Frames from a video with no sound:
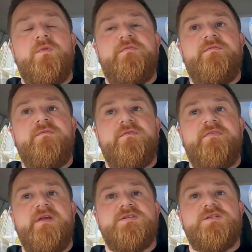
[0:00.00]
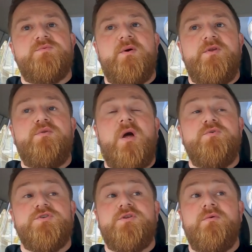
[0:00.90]
The, f- the thing is, as well, you
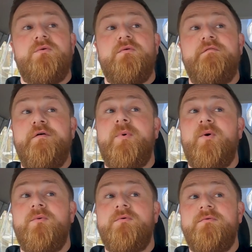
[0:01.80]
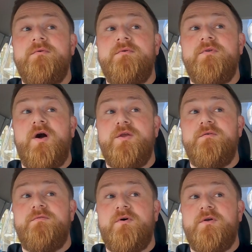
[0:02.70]
don't just do football. Yeah. Like
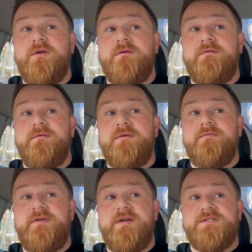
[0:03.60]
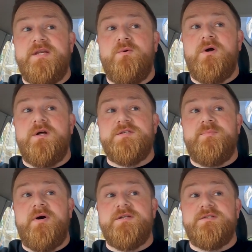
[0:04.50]
you've got your, your yeah. fingers in all kinds
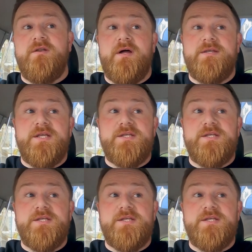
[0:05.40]
of pies, like